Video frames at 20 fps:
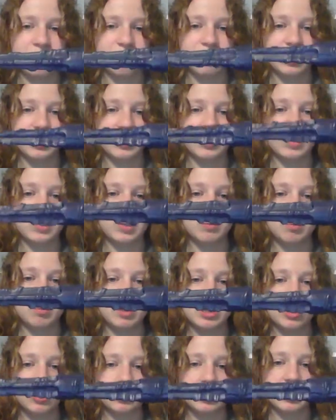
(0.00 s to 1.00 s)
very
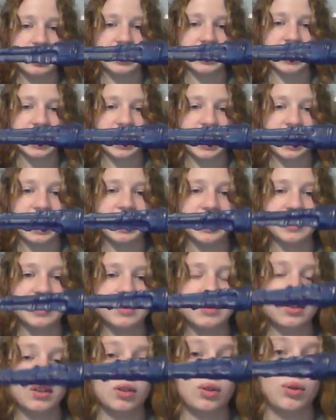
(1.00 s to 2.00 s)
spear-like
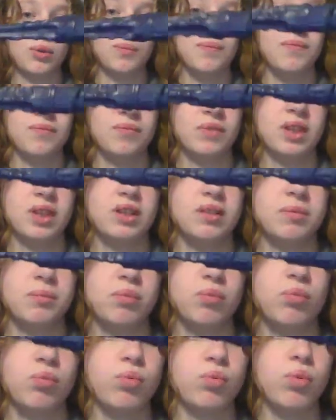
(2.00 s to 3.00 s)
end, so it's
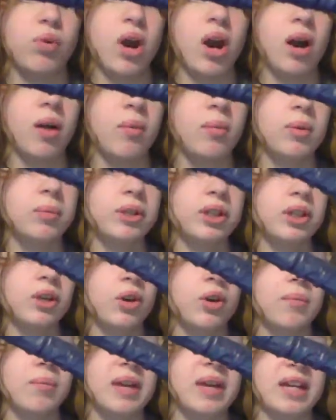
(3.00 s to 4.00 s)
probably
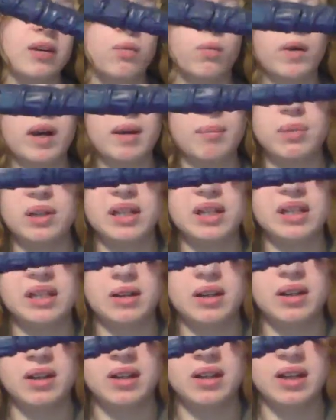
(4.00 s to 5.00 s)
her main
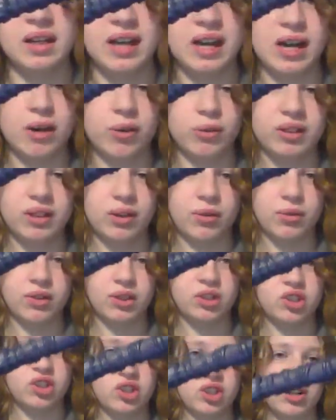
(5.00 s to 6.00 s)
weapon out there in the
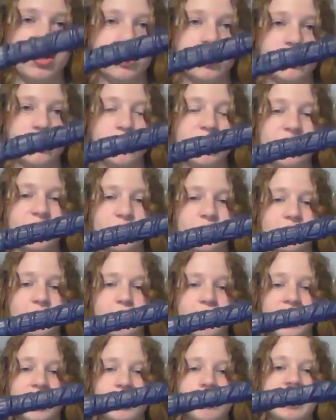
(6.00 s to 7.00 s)
jungle wandering
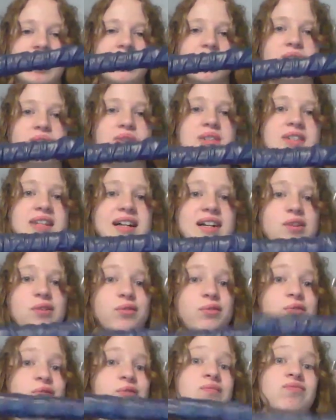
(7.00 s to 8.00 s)
around by
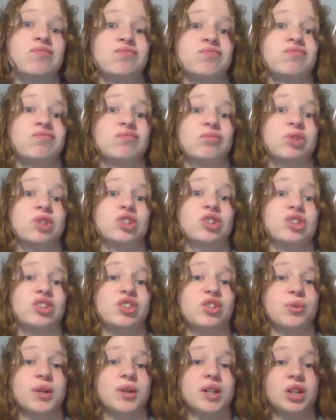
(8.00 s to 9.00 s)
herself, which she's
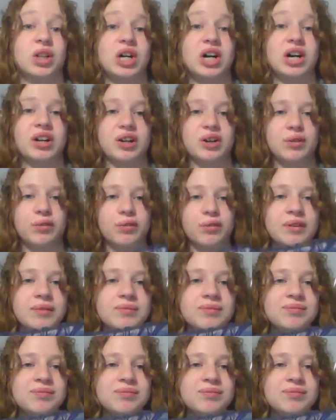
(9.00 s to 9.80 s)
doing a lot of.